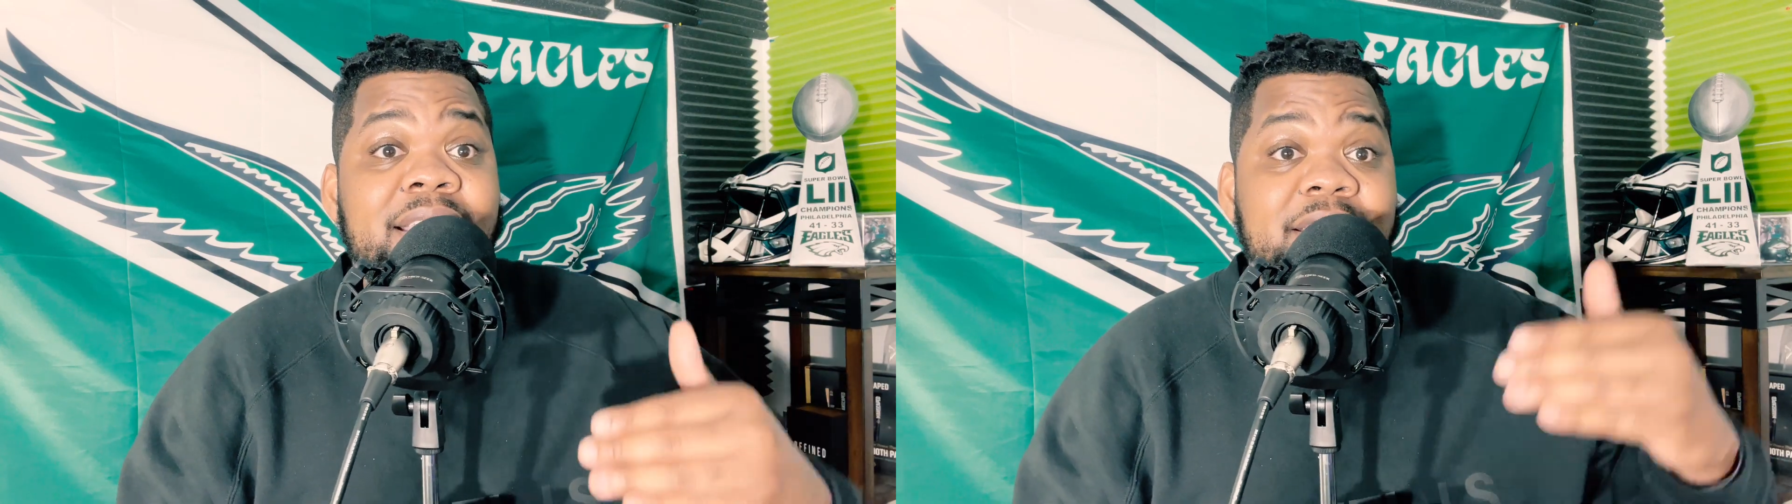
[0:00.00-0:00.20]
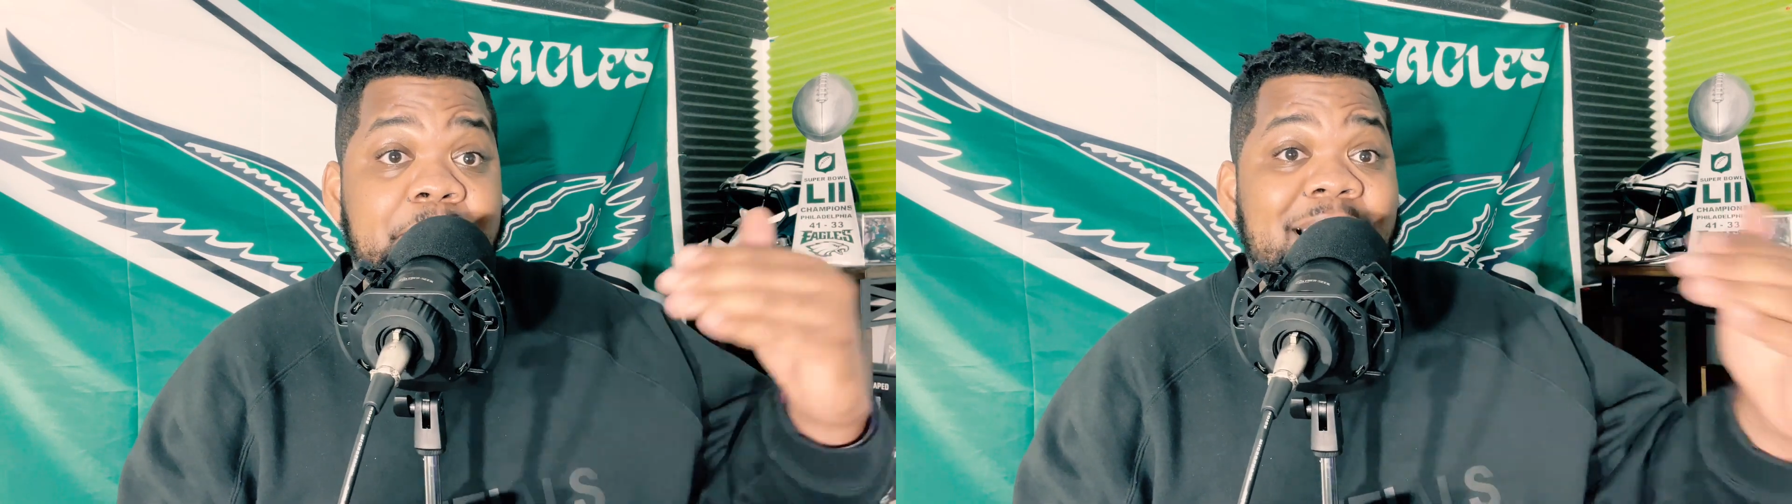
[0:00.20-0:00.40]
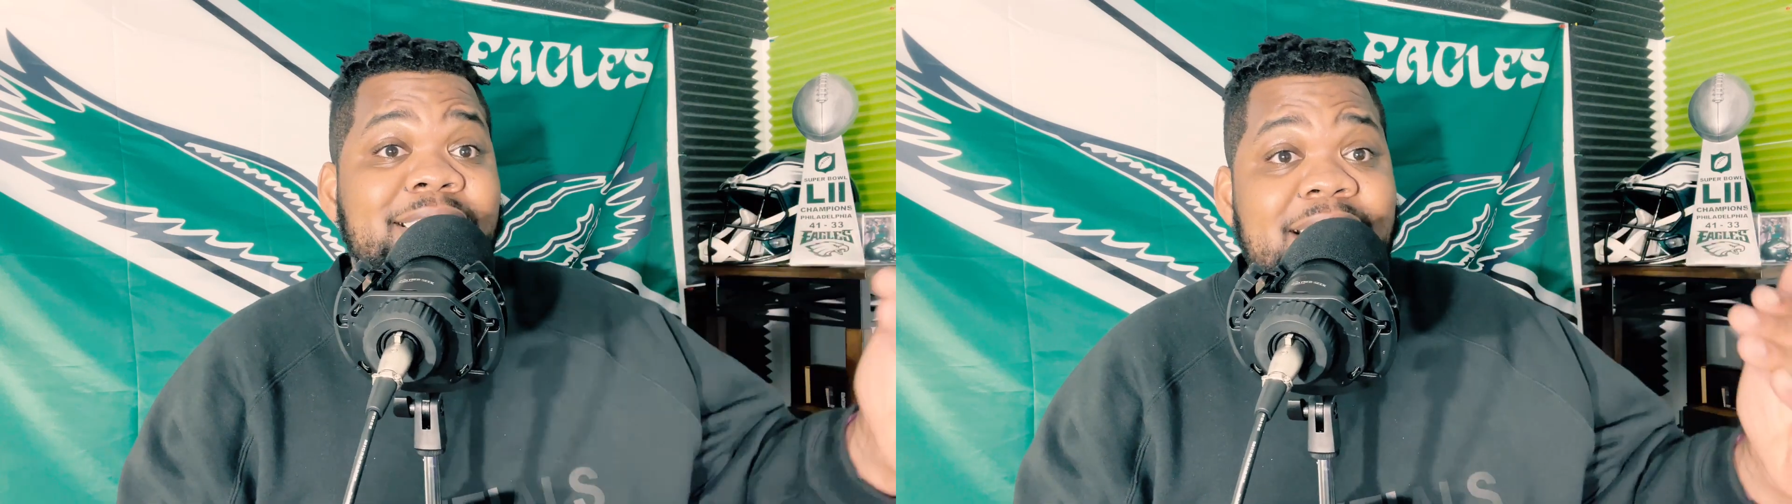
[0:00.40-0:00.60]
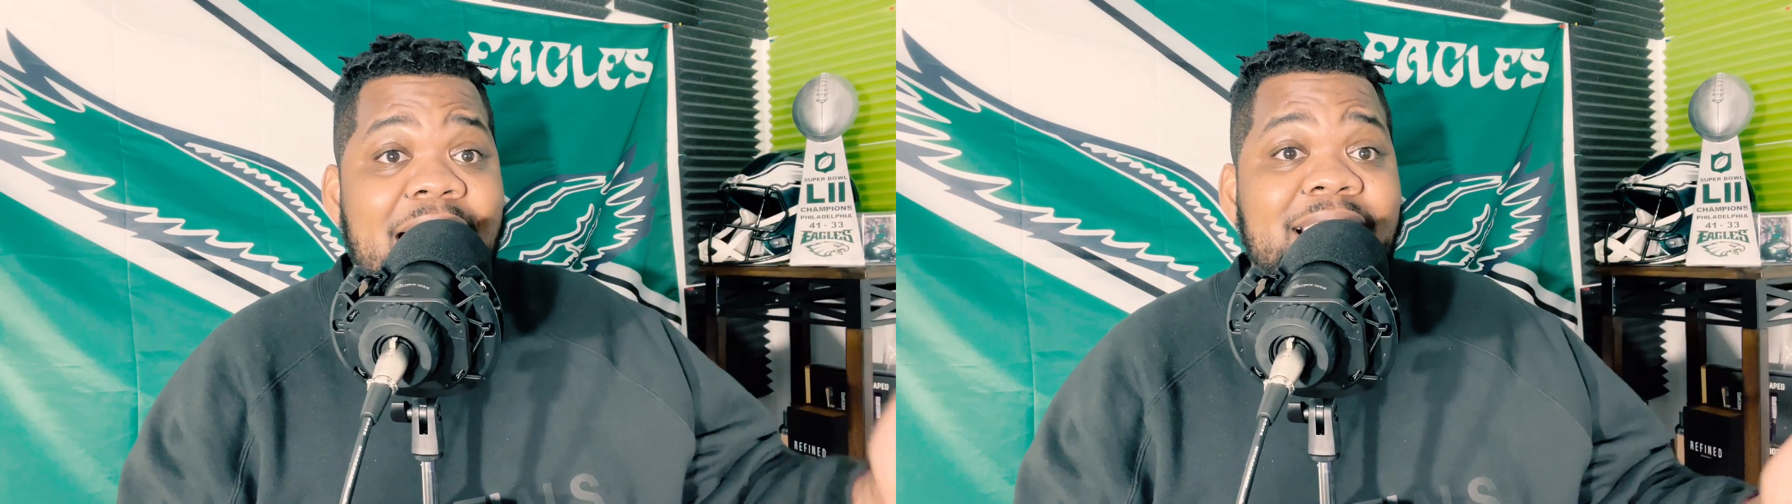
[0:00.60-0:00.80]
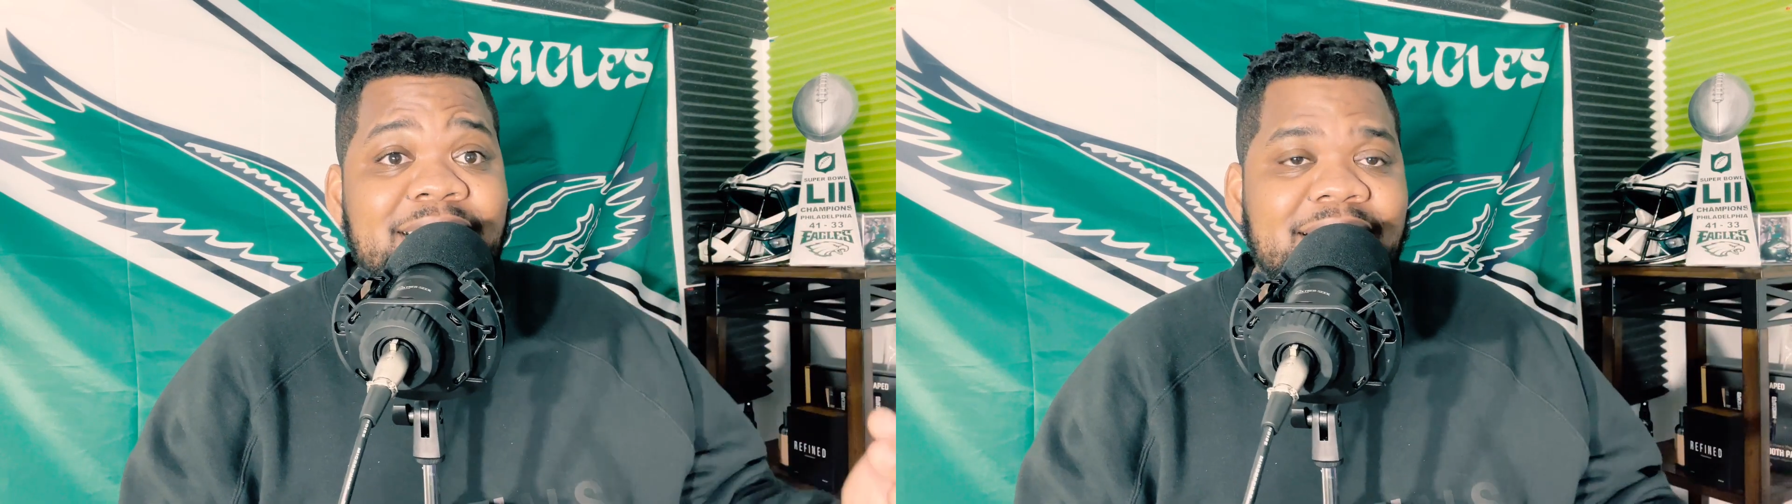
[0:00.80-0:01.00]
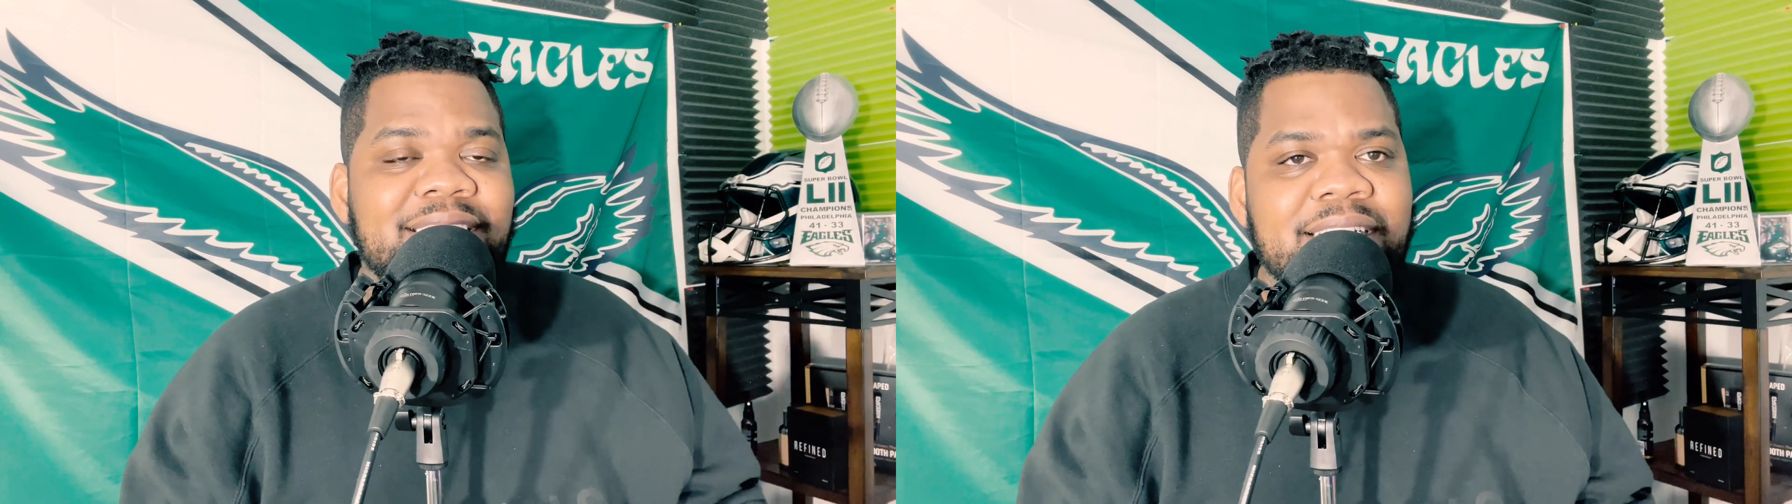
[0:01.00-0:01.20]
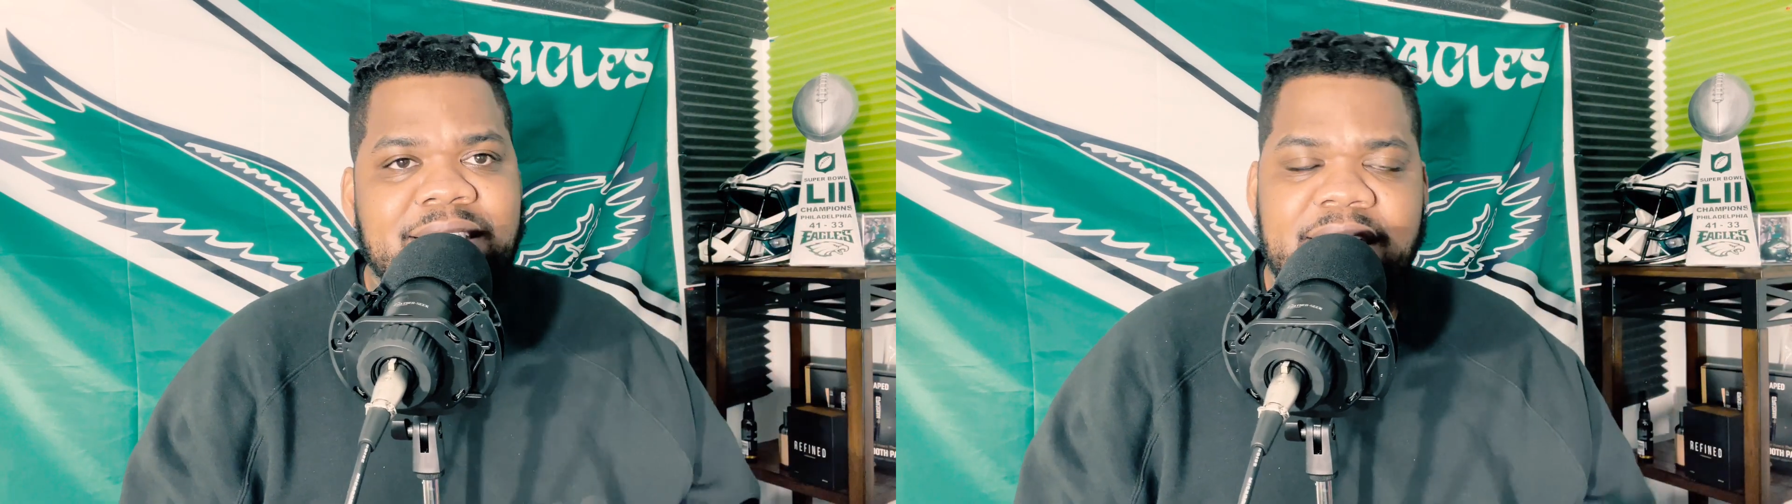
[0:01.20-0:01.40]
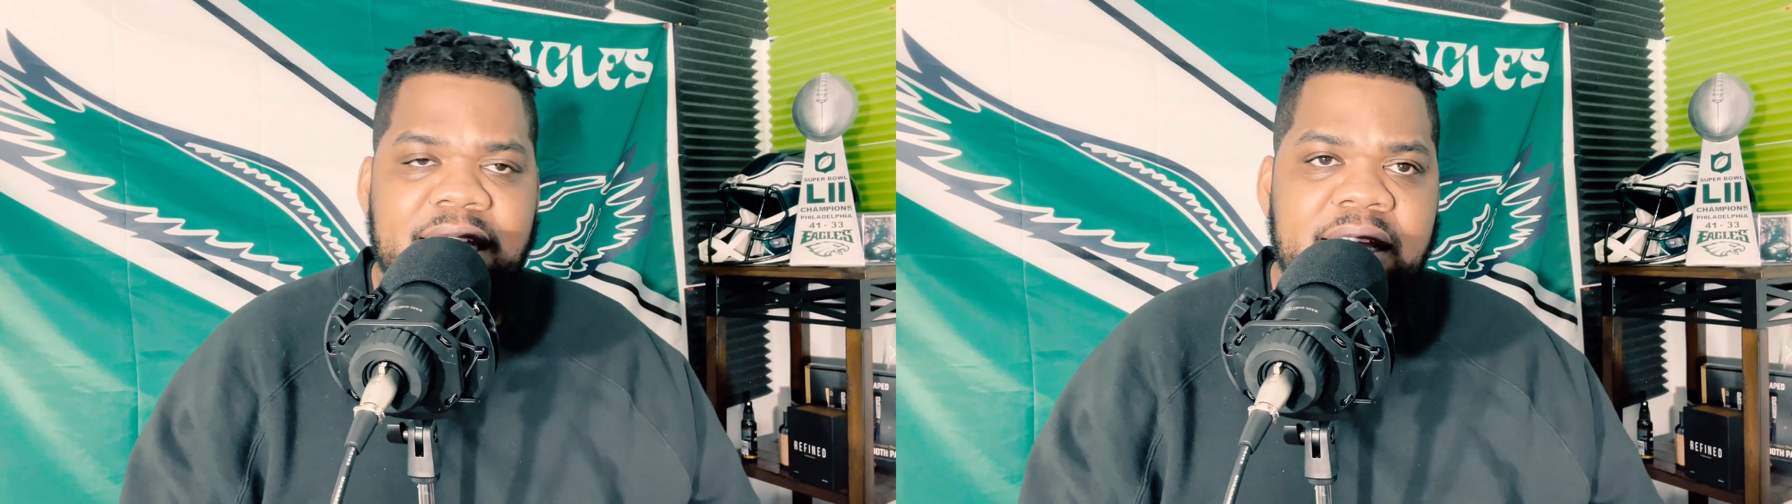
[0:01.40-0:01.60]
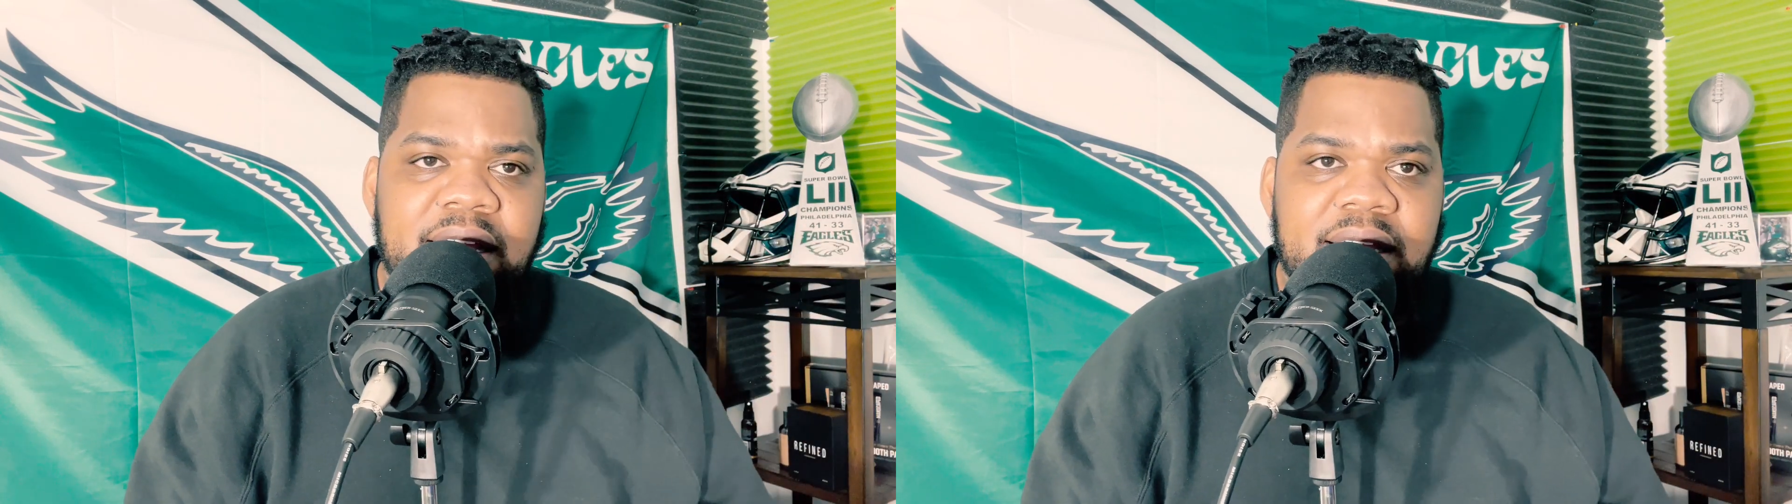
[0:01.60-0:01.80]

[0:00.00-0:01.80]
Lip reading: the best guy's intensity,